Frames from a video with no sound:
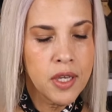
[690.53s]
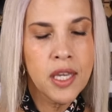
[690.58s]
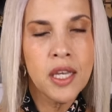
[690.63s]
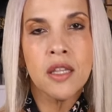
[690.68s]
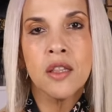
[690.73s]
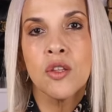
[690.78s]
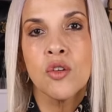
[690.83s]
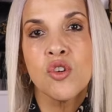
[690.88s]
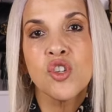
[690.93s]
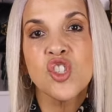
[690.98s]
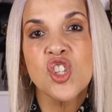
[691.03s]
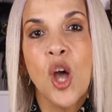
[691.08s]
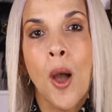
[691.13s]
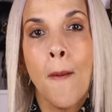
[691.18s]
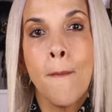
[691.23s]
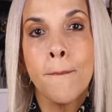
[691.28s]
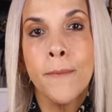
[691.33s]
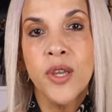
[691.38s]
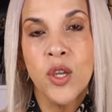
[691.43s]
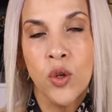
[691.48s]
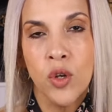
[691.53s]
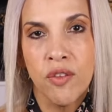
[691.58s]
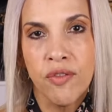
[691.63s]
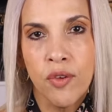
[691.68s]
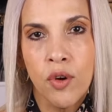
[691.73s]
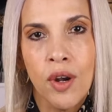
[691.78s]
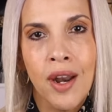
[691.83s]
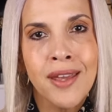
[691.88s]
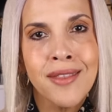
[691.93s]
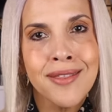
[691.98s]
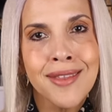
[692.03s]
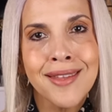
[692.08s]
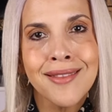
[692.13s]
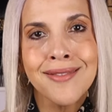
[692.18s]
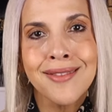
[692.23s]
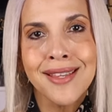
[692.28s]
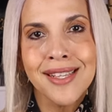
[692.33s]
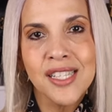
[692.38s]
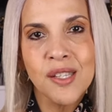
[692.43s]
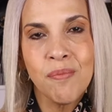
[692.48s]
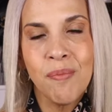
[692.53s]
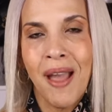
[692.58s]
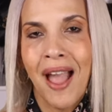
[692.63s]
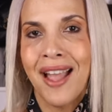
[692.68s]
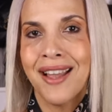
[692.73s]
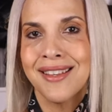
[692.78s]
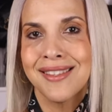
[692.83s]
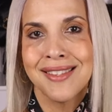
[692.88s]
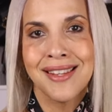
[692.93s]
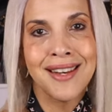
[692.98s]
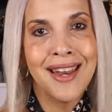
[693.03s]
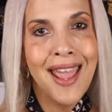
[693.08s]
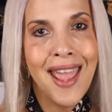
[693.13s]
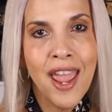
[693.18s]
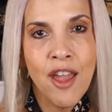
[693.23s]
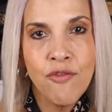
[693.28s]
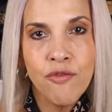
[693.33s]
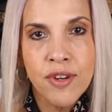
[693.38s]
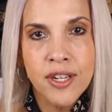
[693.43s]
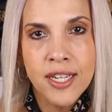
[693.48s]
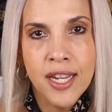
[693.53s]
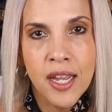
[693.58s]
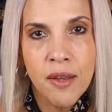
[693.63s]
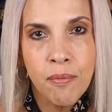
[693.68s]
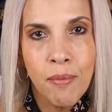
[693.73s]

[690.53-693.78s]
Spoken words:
It looks beautiful. I think this bag as an everyday